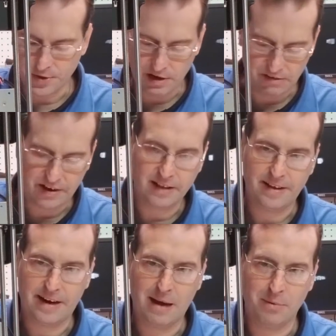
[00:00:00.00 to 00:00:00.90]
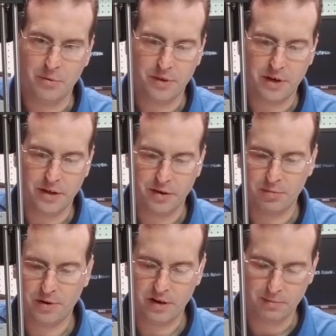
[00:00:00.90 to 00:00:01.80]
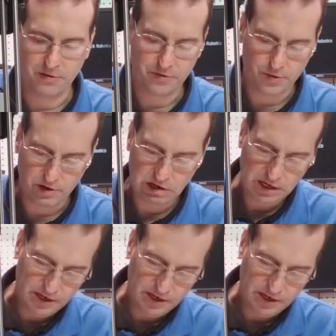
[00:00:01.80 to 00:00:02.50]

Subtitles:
it. I've had that happen with another printer before,